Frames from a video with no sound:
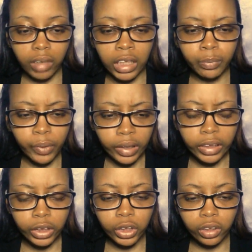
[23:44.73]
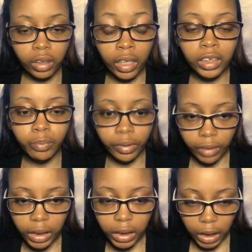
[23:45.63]

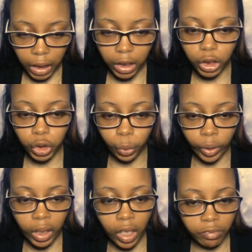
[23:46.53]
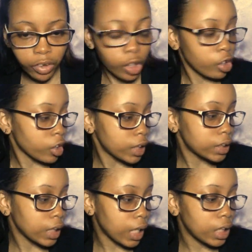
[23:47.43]
Experiencing the Joy of the
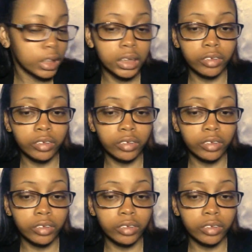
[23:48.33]
Christ-like